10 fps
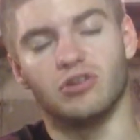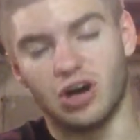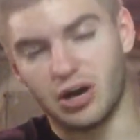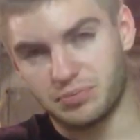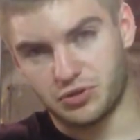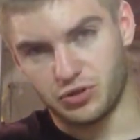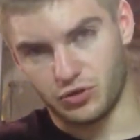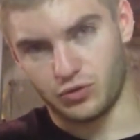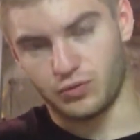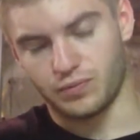Up
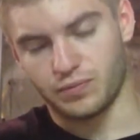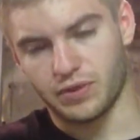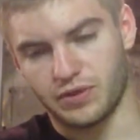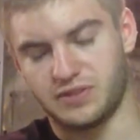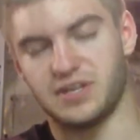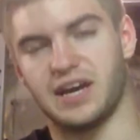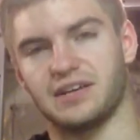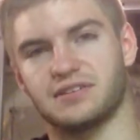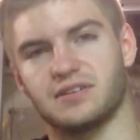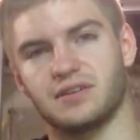to the
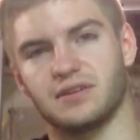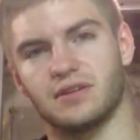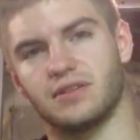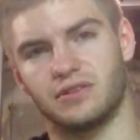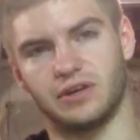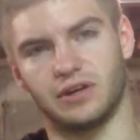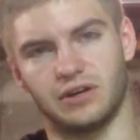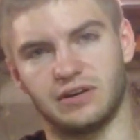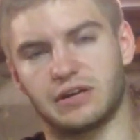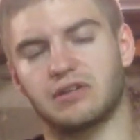test,
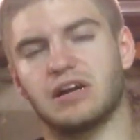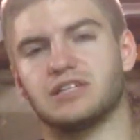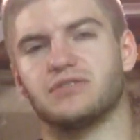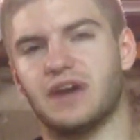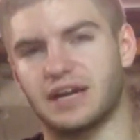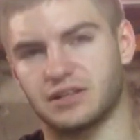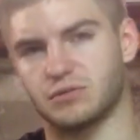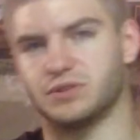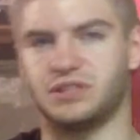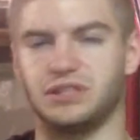their necrotizing factor
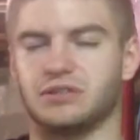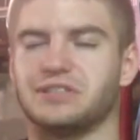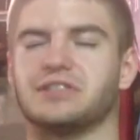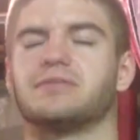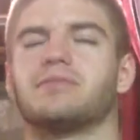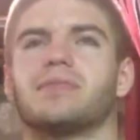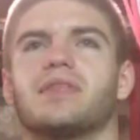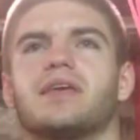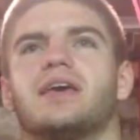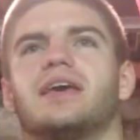was decreasing.
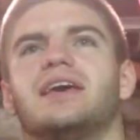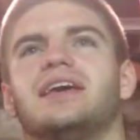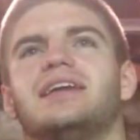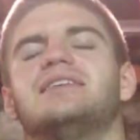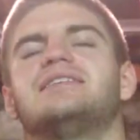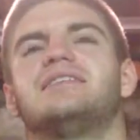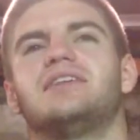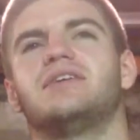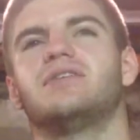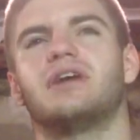
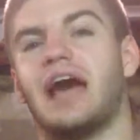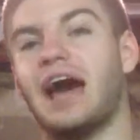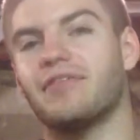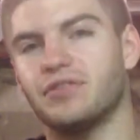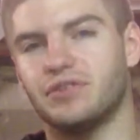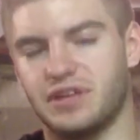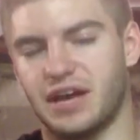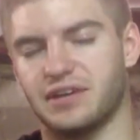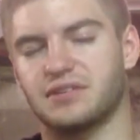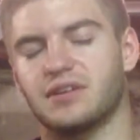Until after the
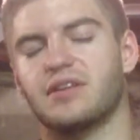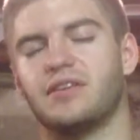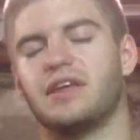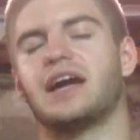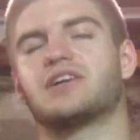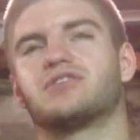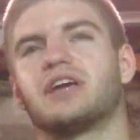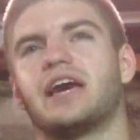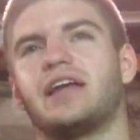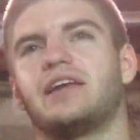test, they actually
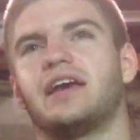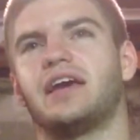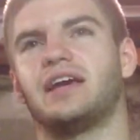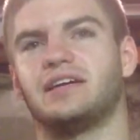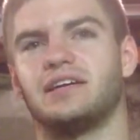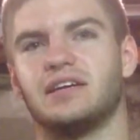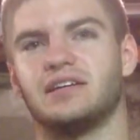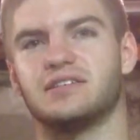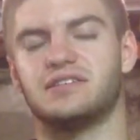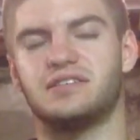had a
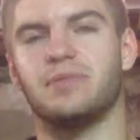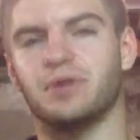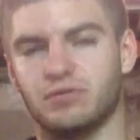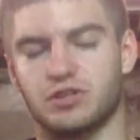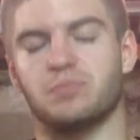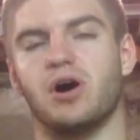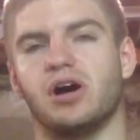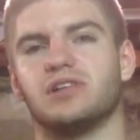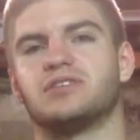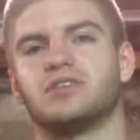systemic
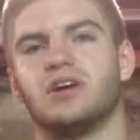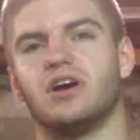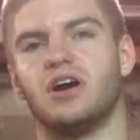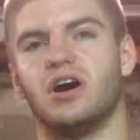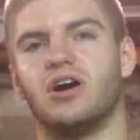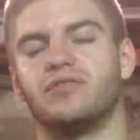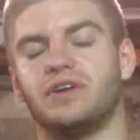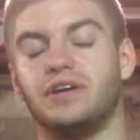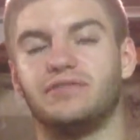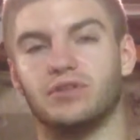response of
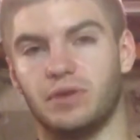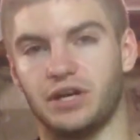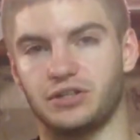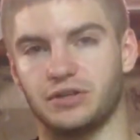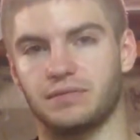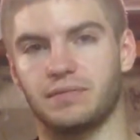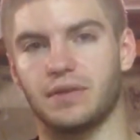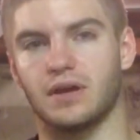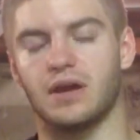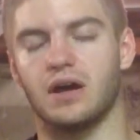inflammation.
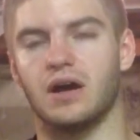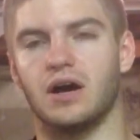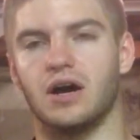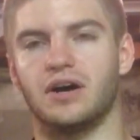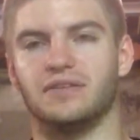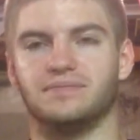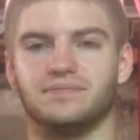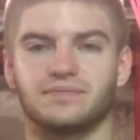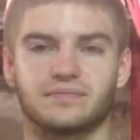And